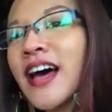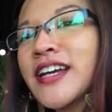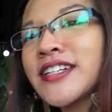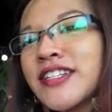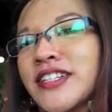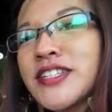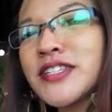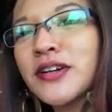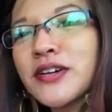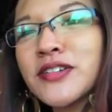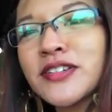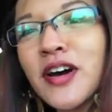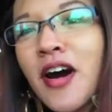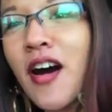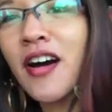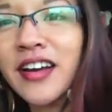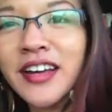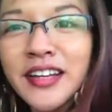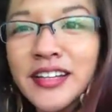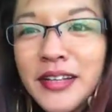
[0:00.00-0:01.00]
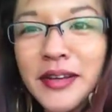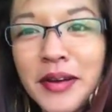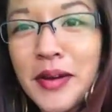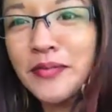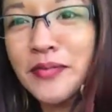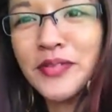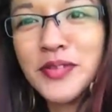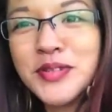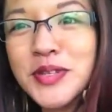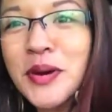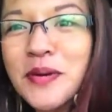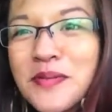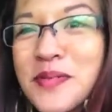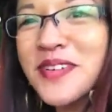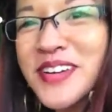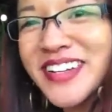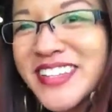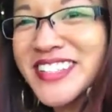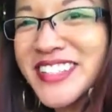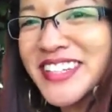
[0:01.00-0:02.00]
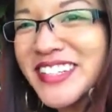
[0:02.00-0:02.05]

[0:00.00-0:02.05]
just started talking to him for some reason.